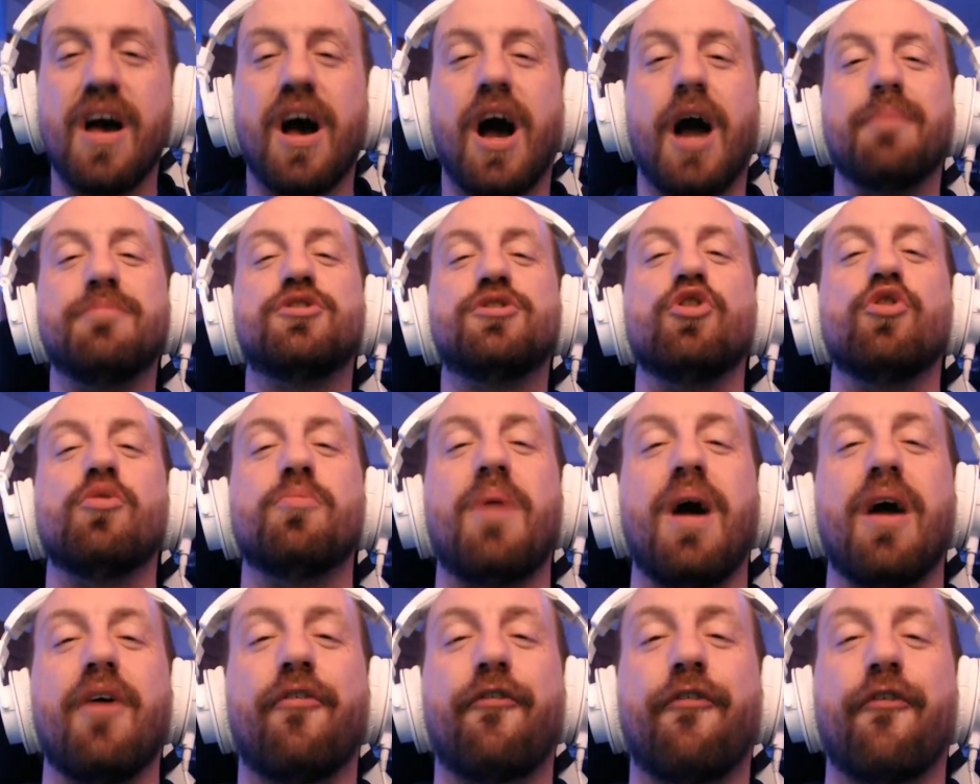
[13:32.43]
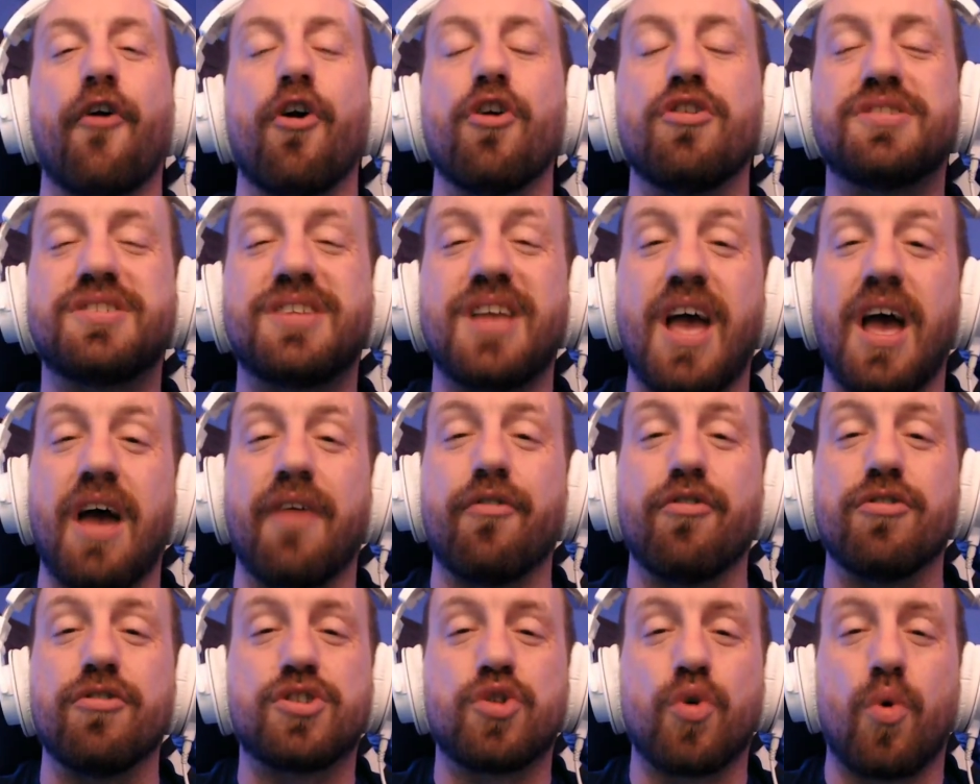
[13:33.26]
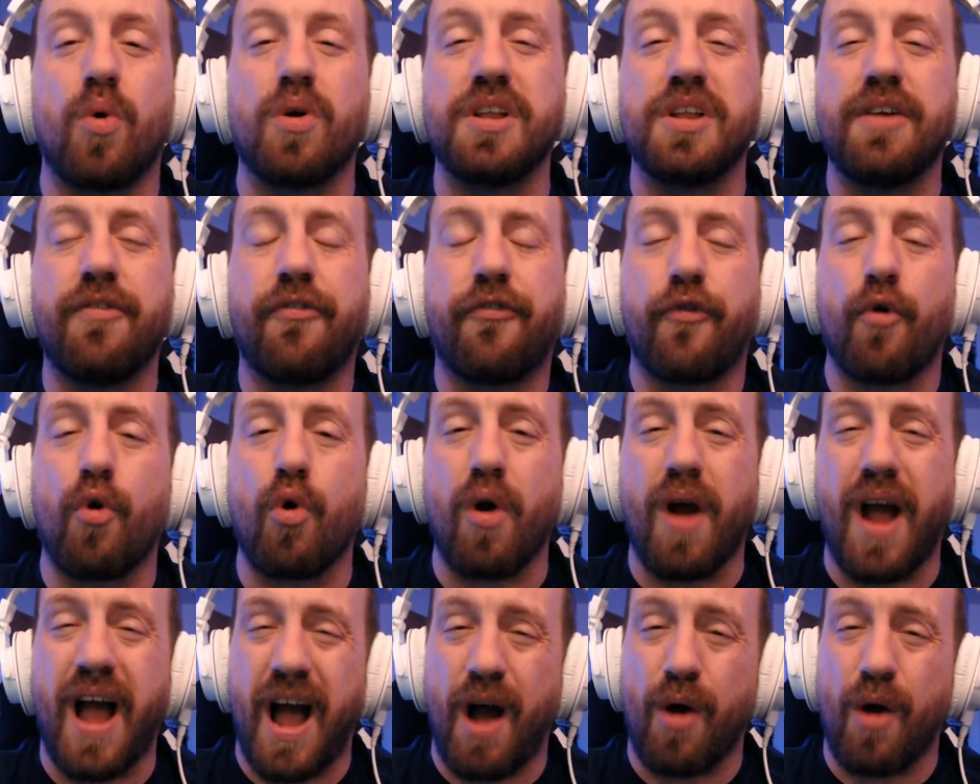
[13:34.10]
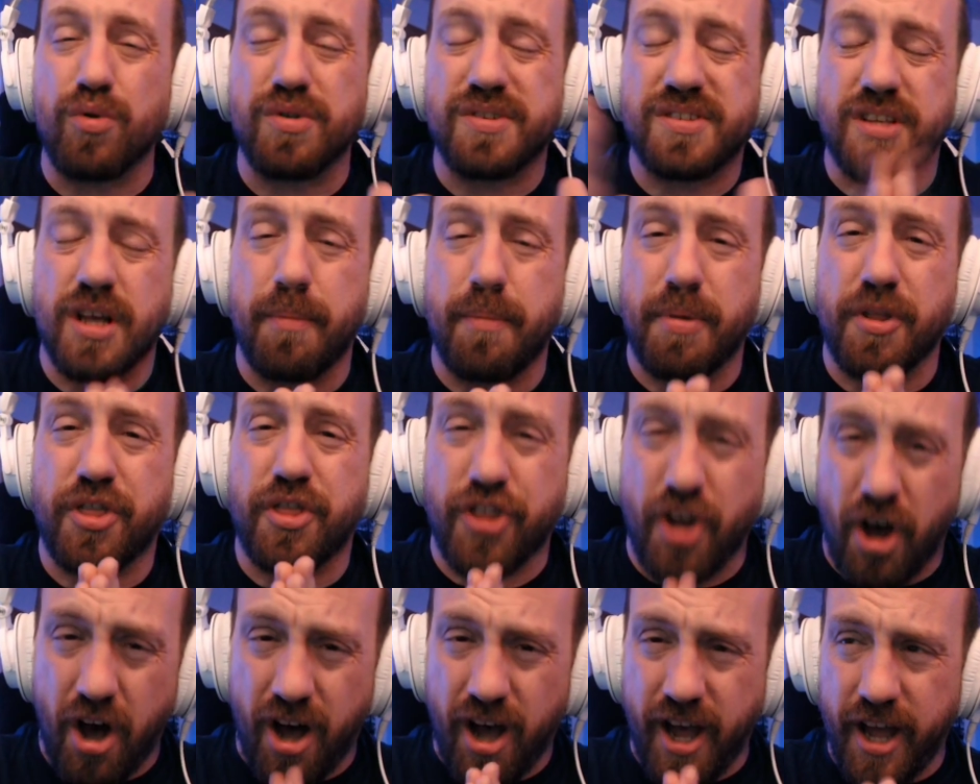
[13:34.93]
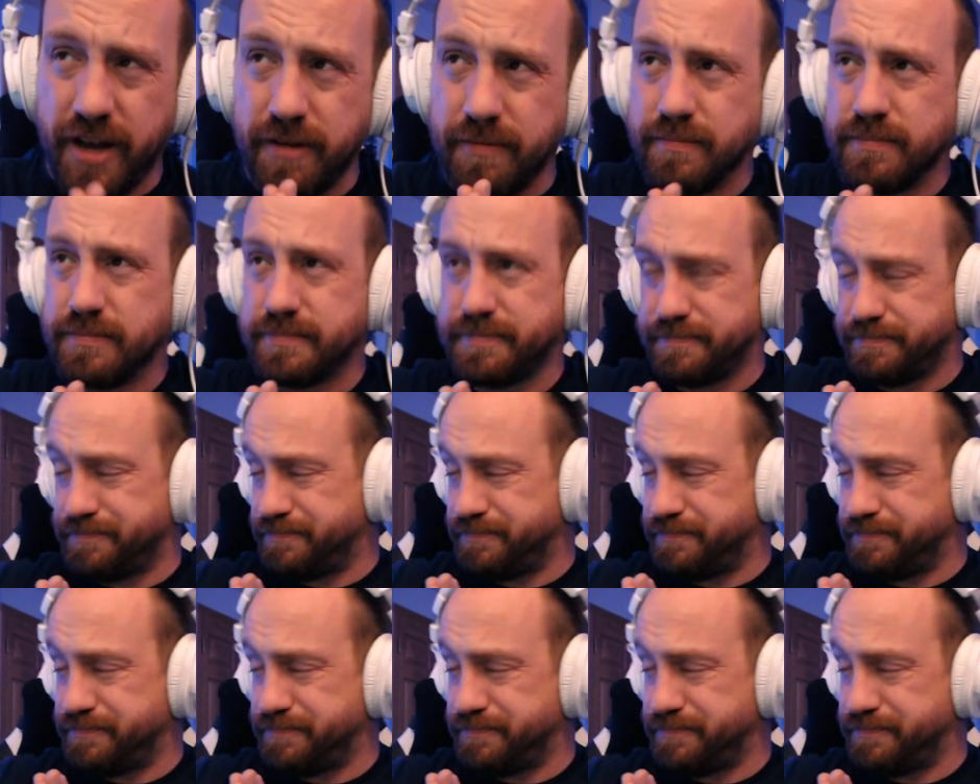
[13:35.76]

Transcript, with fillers: I'm doing my first ever 24 hour subathon.